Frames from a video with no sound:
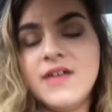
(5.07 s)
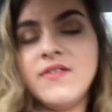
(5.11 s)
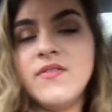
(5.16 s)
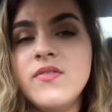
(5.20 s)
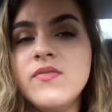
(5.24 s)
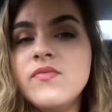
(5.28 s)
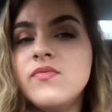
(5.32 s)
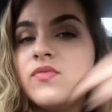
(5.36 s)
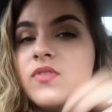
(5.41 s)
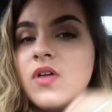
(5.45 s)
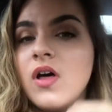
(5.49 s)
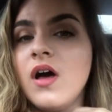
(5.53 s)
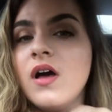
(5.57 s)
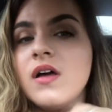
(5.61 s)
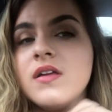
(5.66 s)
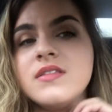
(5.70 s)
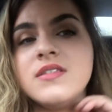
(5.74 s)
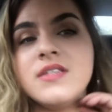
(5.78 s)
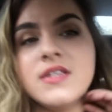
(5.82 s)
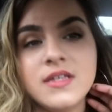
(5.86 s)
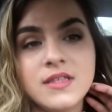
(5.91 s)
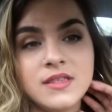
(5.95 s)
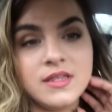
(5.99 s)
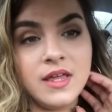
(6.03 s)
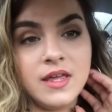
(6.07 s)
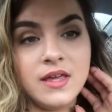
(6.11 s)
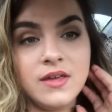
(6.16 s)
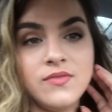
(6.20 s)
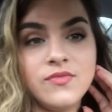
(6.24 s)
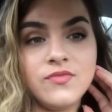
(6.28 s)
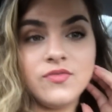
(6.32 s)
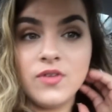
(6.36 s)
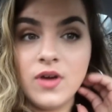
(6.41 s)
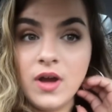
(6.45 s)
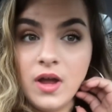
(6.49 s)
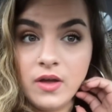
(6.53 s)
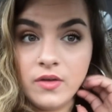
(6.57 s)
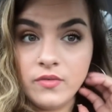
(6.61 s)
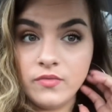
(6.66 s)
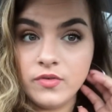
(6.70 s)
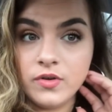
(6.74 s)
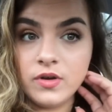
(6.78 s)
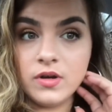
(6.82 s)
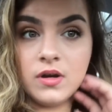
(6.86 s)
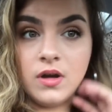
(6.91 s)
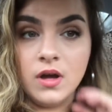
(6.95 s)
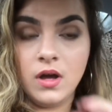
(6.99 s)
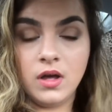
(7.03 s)
haven't vlogged in like
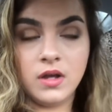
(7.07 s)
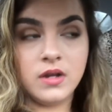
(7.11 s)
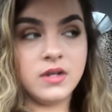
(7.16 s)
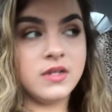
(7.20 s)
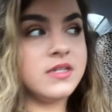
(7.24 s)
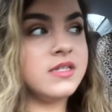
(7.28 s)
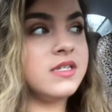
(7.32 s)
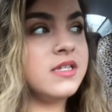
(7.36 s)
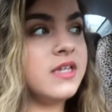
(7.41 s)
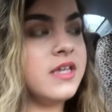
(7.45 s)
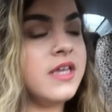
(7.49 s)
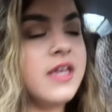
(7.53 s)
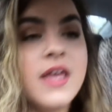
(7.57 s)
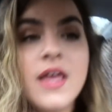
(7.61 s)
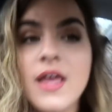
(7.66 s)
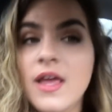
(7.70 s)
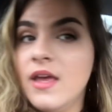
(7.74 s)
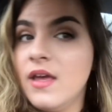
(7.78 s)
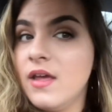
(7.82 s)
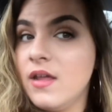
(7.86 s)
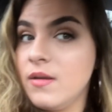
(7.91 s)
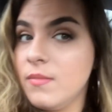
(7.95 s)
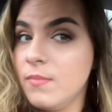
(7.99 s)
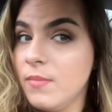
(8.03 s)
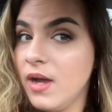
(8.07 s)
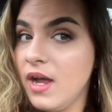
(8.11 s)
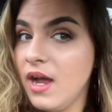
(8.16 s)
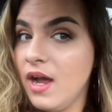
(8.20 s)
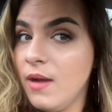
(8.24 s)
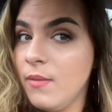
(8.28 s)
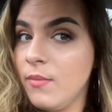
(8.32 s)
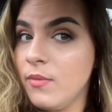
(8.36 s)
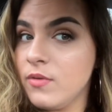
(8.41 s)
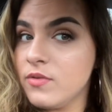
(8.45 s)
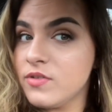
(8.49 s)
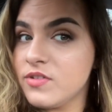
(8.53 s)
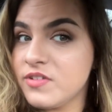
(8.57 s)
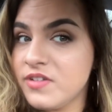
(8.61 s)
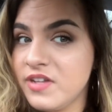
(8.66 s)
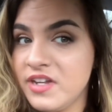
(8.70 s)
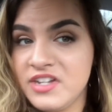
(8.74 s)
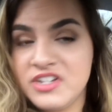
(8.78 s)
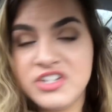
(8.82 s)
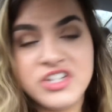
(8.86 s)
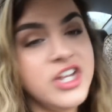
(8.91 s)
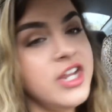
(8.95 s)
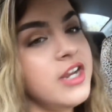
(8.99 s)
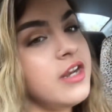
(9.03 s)
forever, honestly, and my eyebrows look
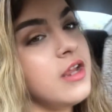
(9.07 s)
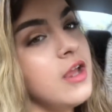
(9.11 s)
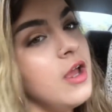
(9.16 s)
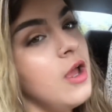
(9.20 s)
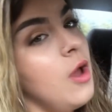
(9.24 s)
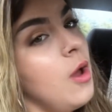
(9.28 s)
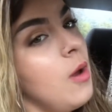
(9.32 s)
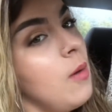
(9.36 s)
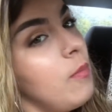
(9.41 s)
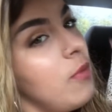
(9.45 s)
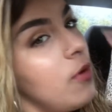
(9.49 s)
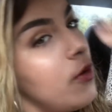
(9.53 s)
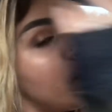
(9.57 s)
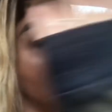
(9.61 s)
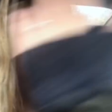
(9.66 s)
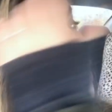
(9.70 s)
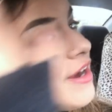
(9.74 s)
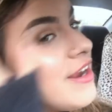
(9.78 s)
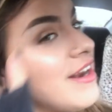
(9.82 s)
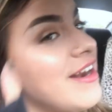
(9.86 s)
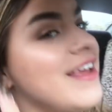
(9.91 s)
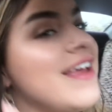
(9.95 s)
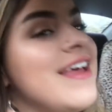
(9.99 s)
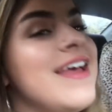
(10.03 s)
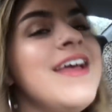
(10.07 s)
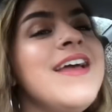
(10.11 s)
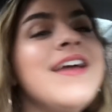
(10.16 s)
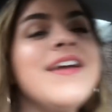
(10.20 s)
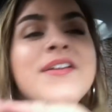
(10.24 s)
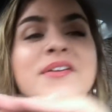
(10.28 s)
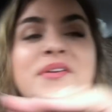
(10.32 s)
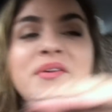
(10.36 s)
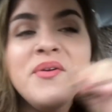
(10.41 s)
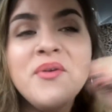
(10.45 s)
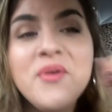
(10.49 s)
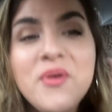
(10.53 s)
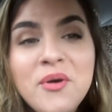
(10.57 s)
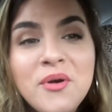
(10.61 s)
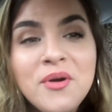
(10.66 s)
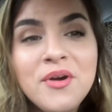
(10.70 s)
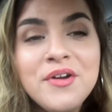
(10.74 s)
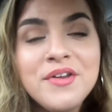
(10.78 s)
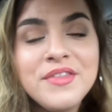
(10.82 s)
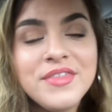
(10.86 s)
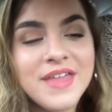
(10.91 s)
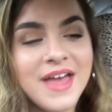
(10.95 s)
like shit, but we're gonna ignore